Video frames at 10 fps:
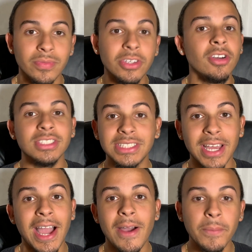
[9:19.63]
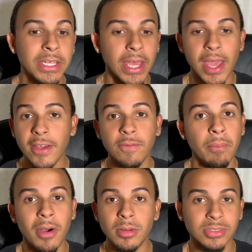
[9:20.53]
you don't understand how many
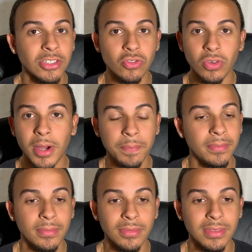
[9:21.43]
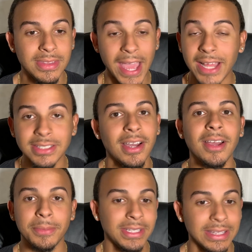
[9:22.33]
F-bombs I dropped that
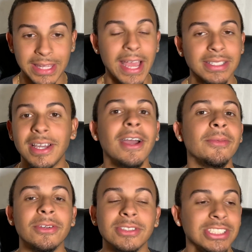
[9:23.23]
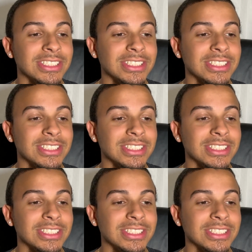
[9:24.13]
time. At that time, it